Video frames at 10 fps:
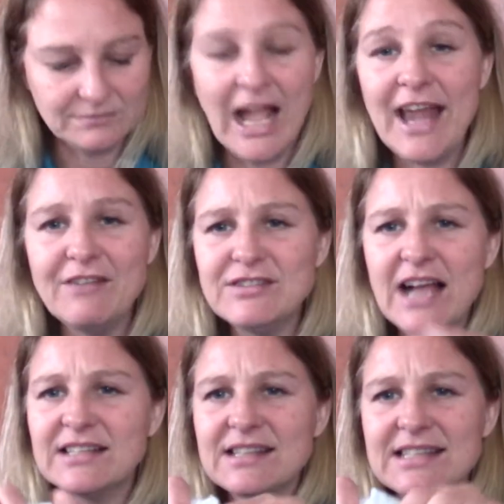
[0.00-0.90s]
I've
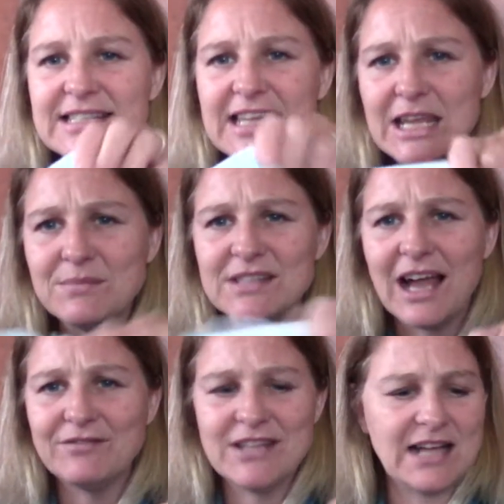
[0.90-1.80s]
tugged at the seams,
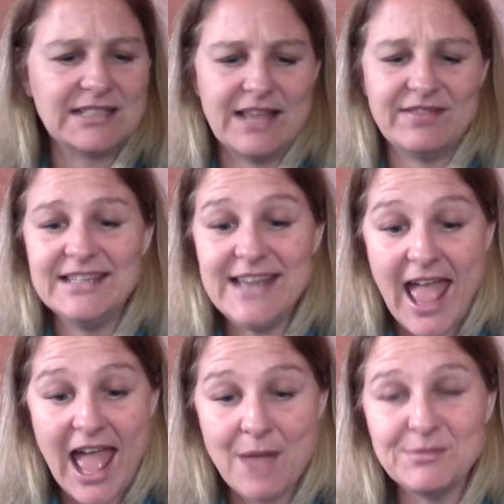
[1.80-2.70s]
I've tugged at the
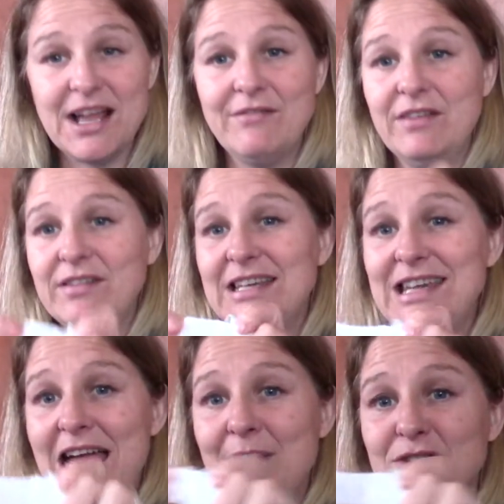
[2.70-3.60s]
tabs, I've given the
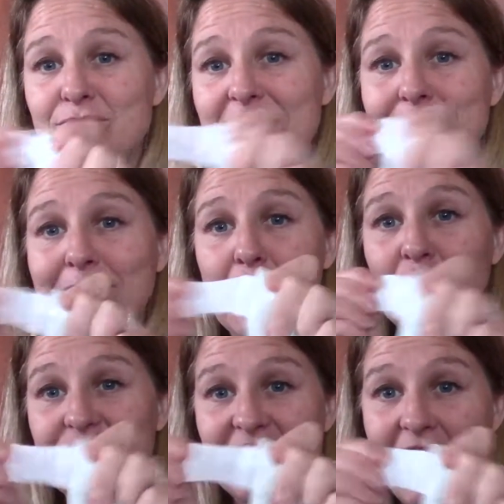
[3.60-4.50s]
tabs a really
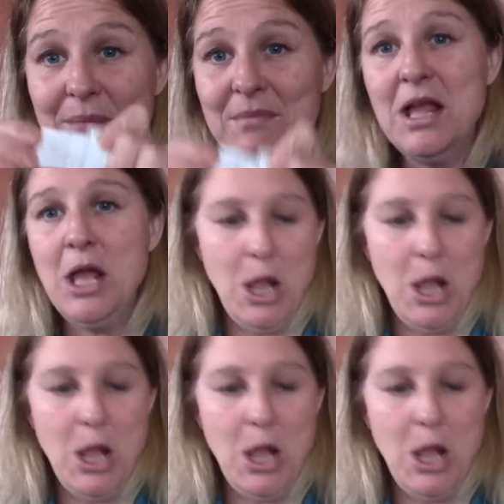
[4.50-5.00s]
hard time.